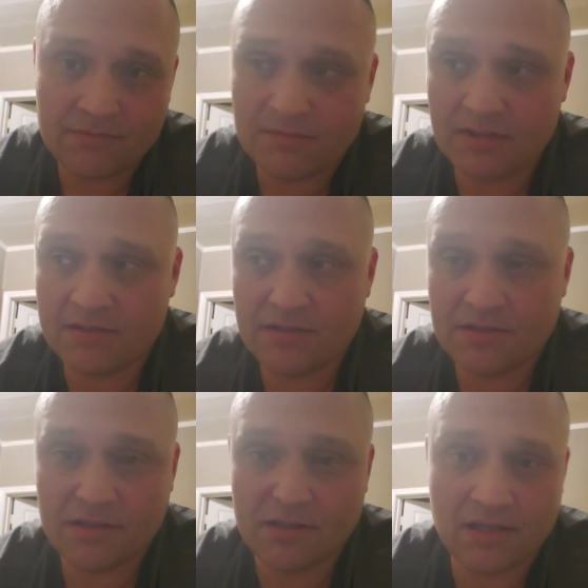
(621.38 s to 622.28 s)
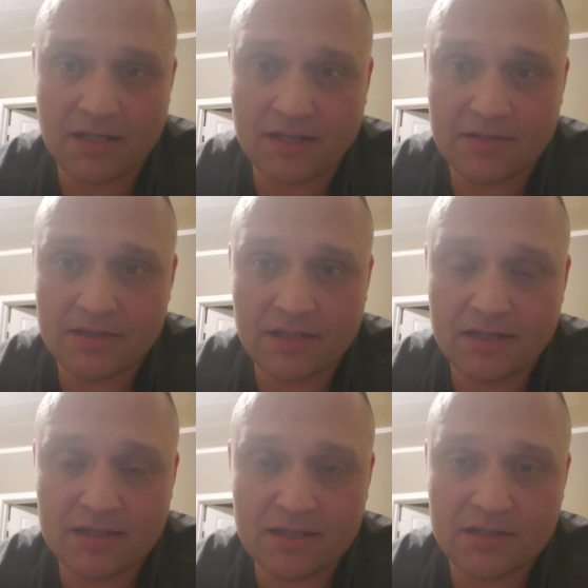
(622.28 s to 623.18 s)
to lie, to get
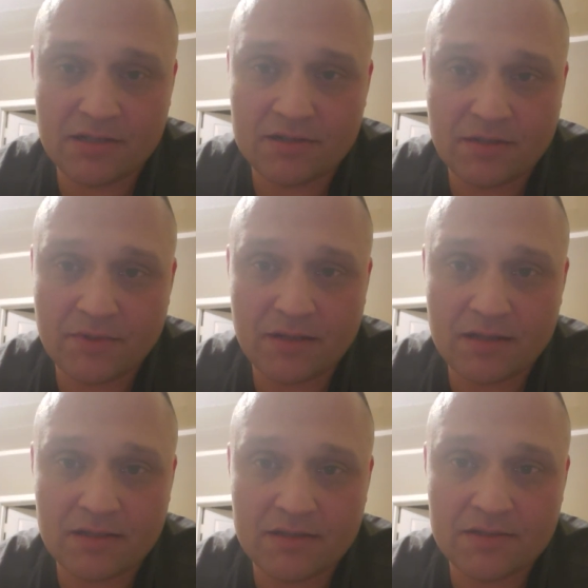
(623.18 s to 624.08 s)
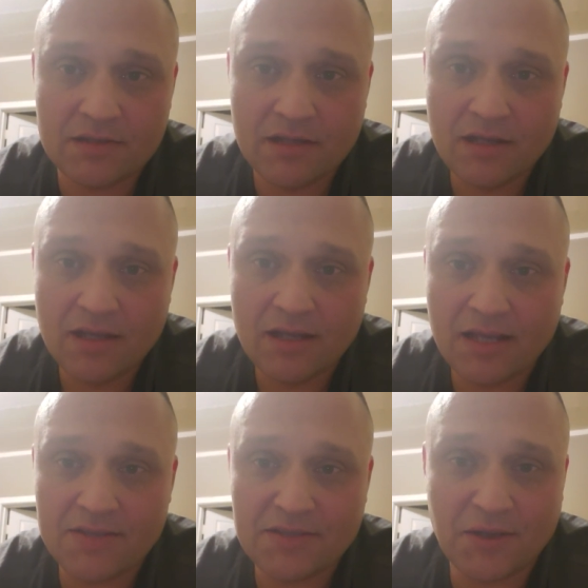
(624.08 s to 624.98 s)
attention or something like this.
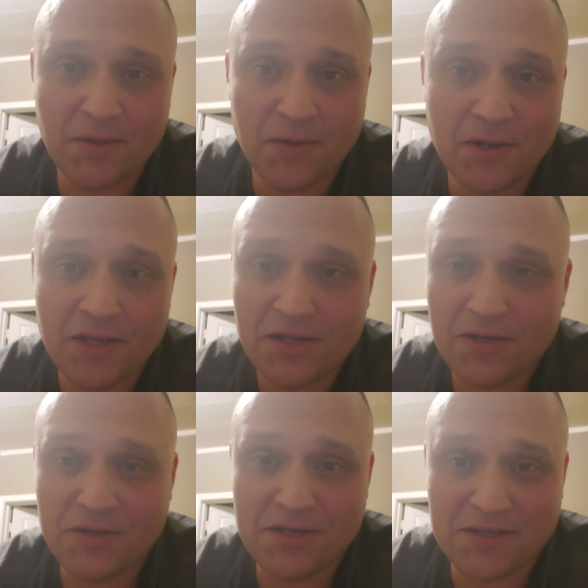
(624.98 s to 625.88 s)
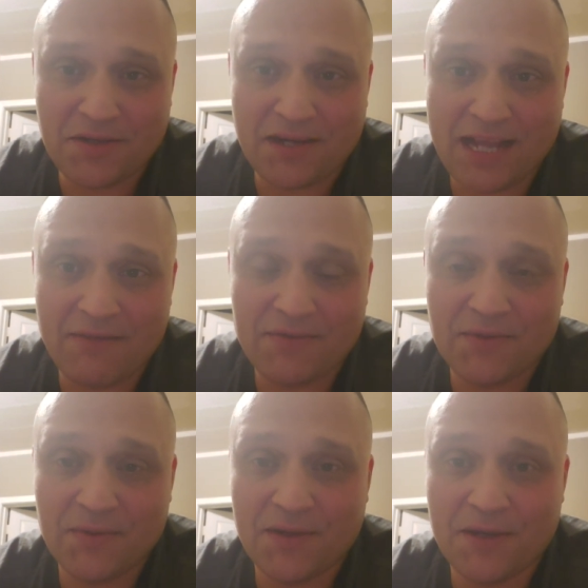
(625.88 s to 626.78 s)
And so you're just gonna have
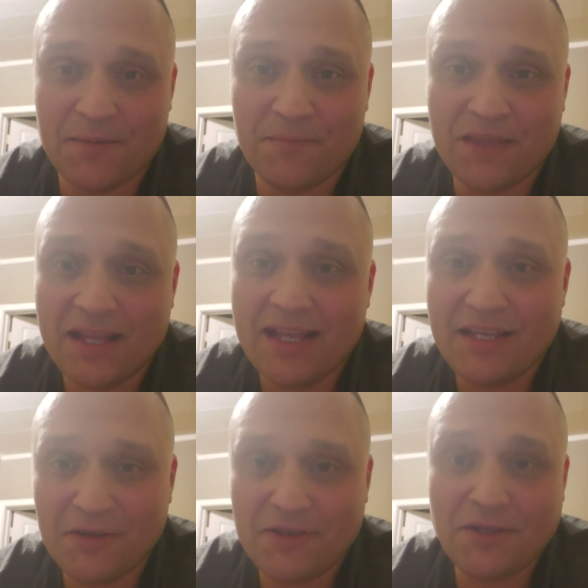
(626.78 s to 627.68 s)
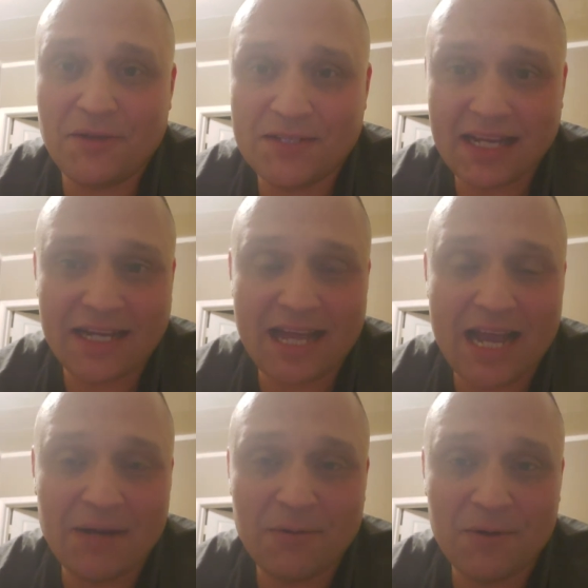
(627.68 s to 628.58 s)
to, taking the
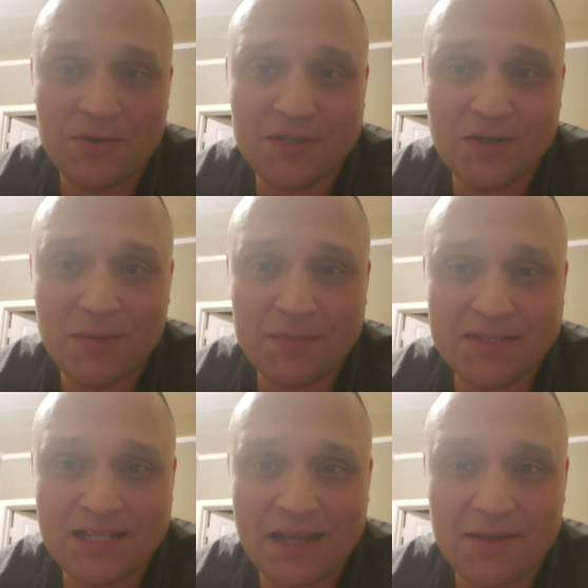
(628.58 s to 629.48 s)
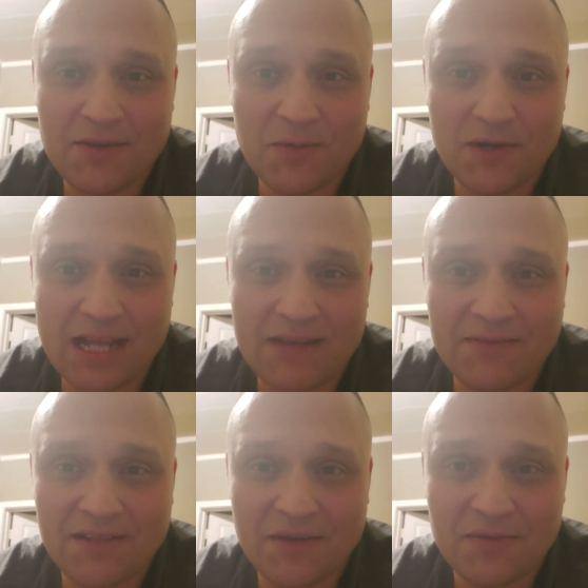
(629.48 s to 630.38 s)
high road. I'm just saying, do you want to have
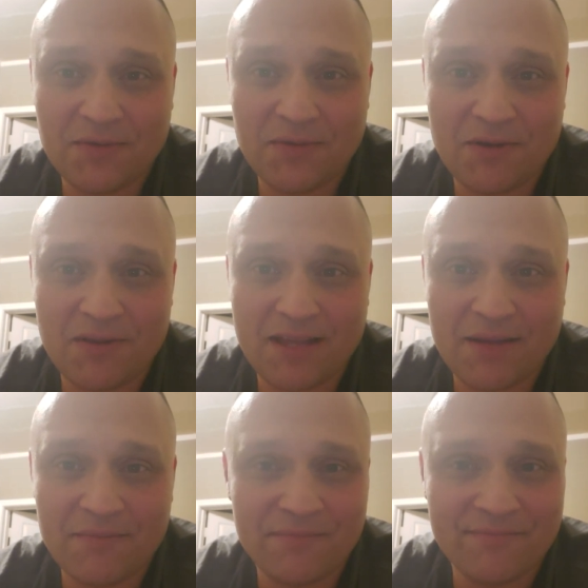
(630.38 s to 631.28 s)
to go through all that?